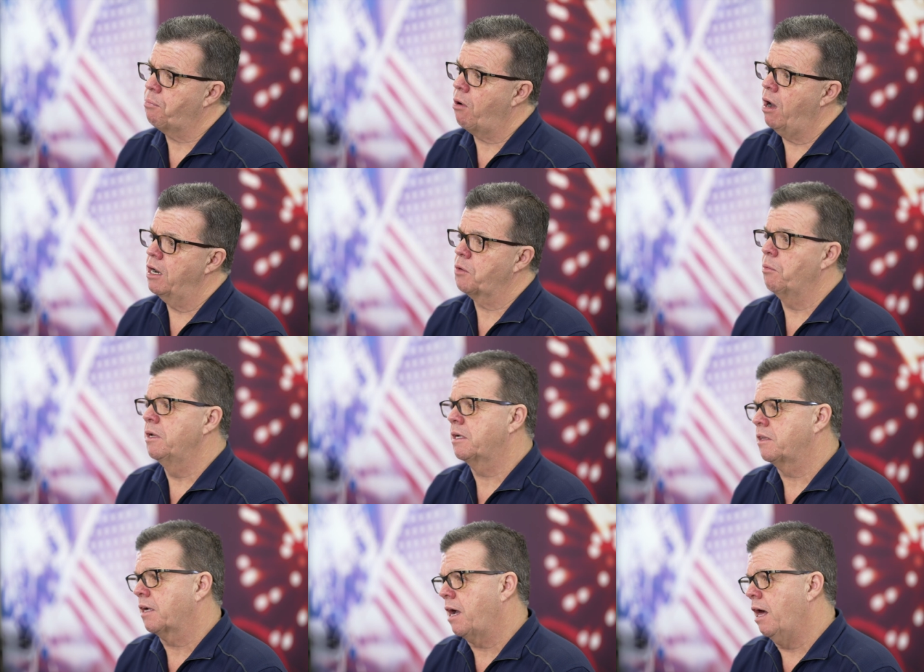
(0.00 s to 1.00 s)
product, we look
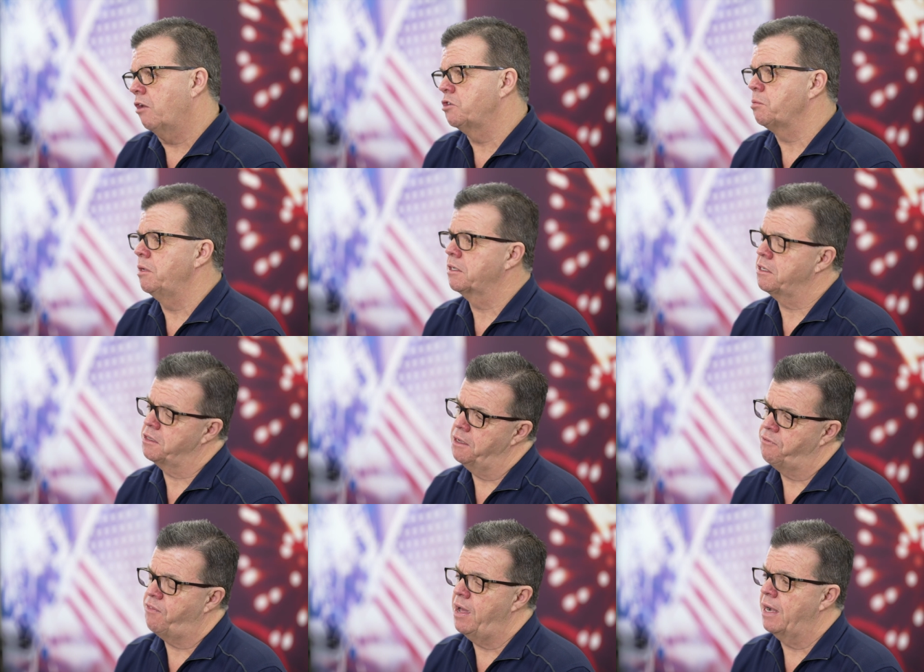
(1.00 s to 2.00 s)
at the colors, we look at the
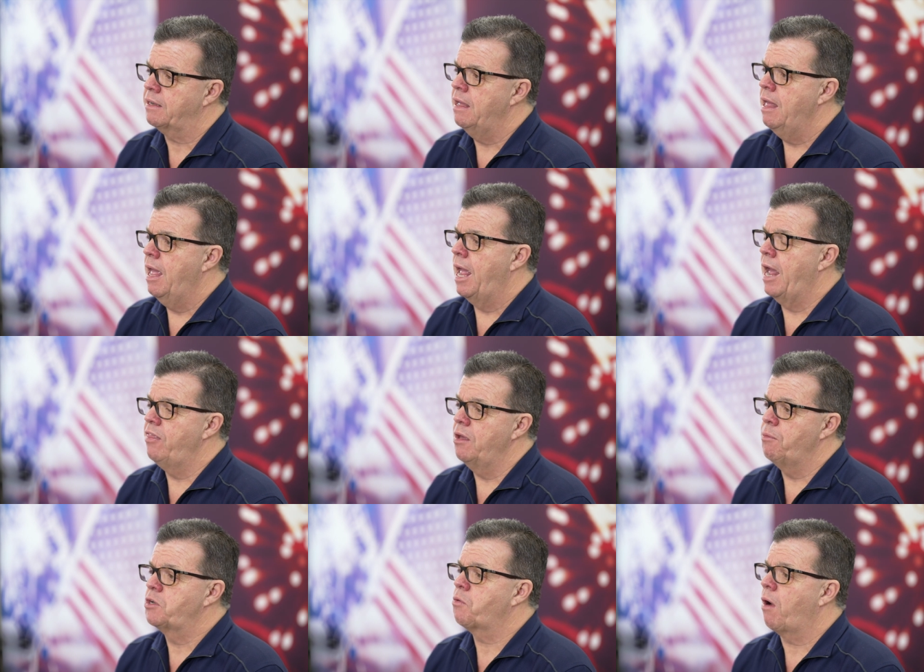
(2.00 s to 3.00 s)
effect, and
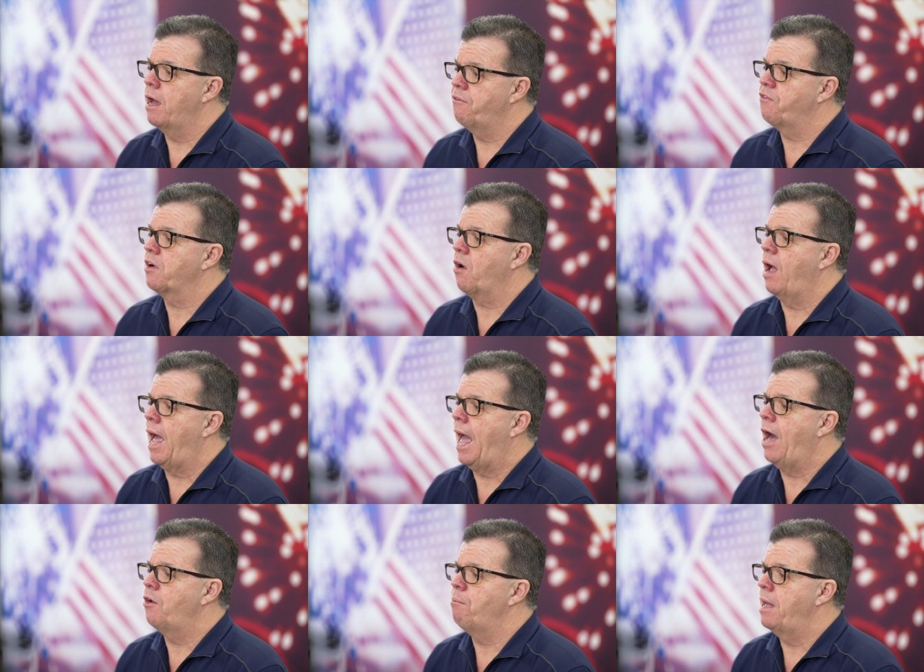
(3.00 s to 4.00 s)
then we try to figure out
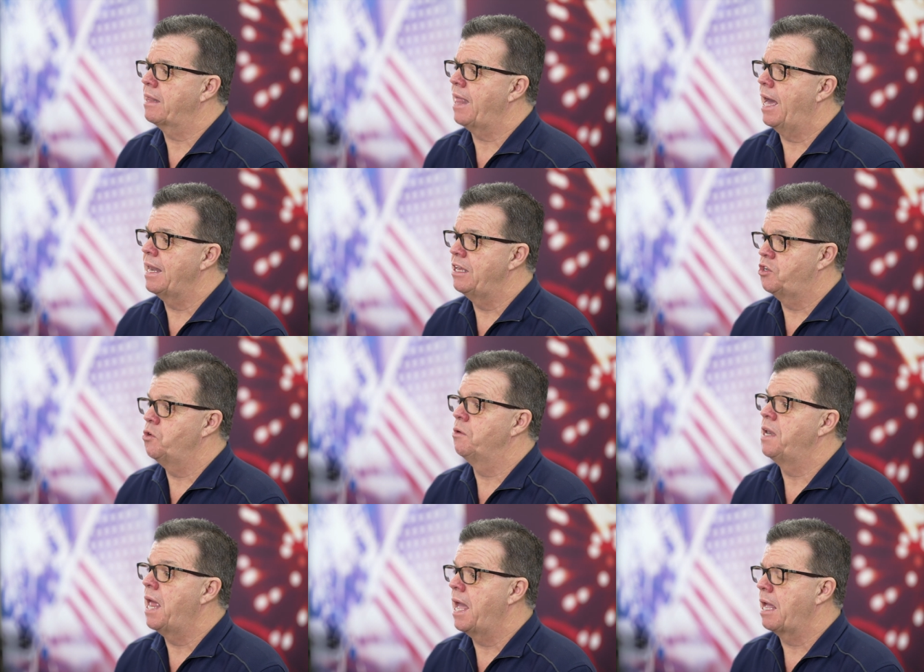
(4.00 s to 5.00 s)
how to make that into a
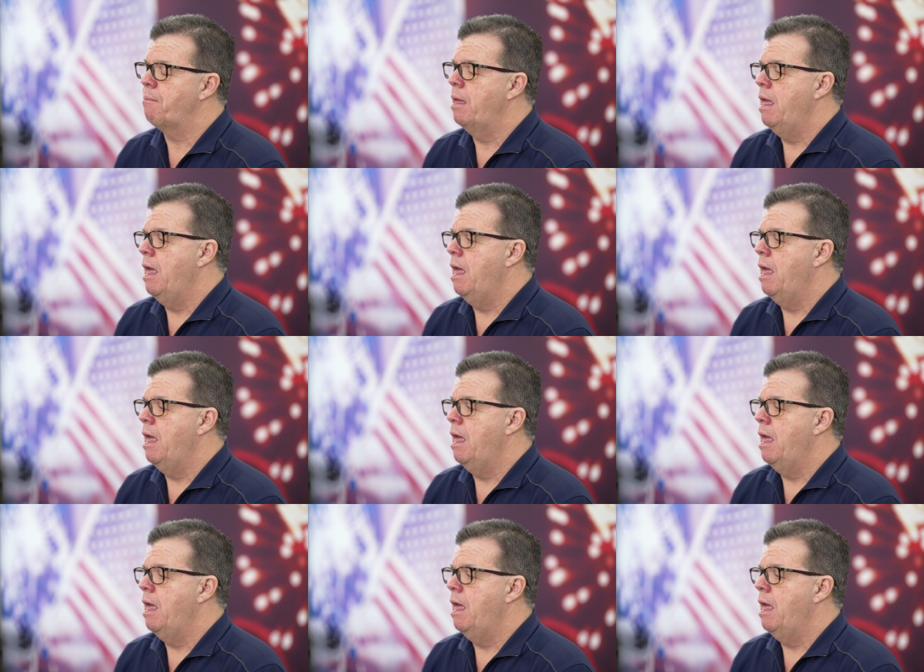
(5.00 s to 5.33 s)
name.